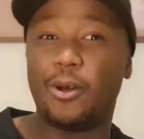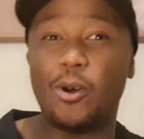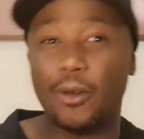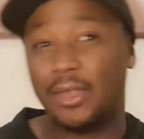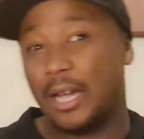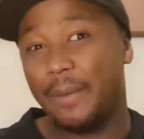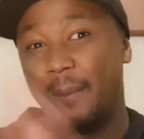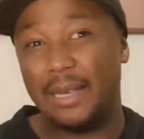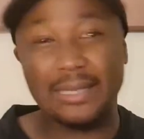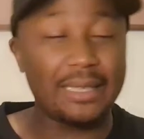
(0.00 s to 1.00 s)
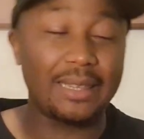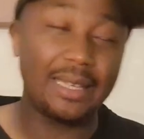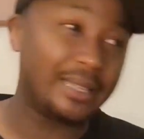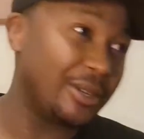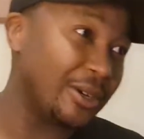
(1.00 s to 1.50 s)
the whole thing about Messi
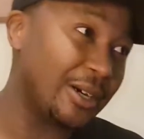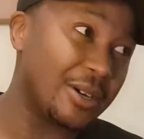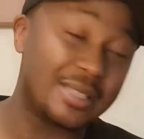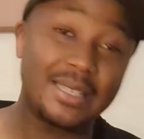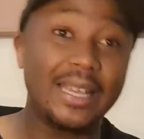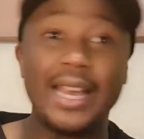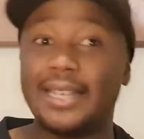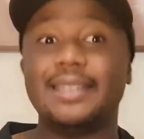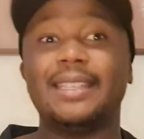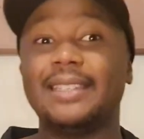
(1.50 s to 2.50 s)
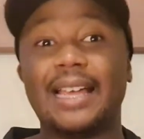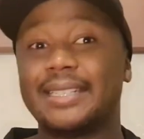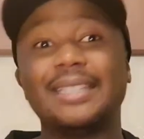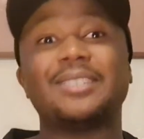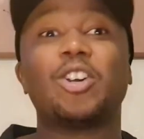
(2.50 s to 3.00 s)
thing, you know, because, yeah,
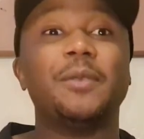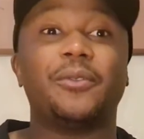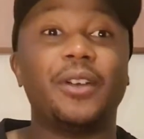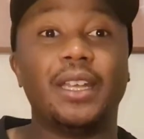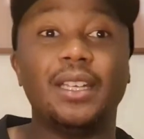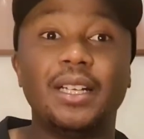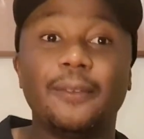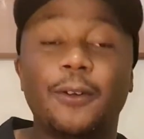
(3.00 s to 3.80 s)
next season is going to be funny.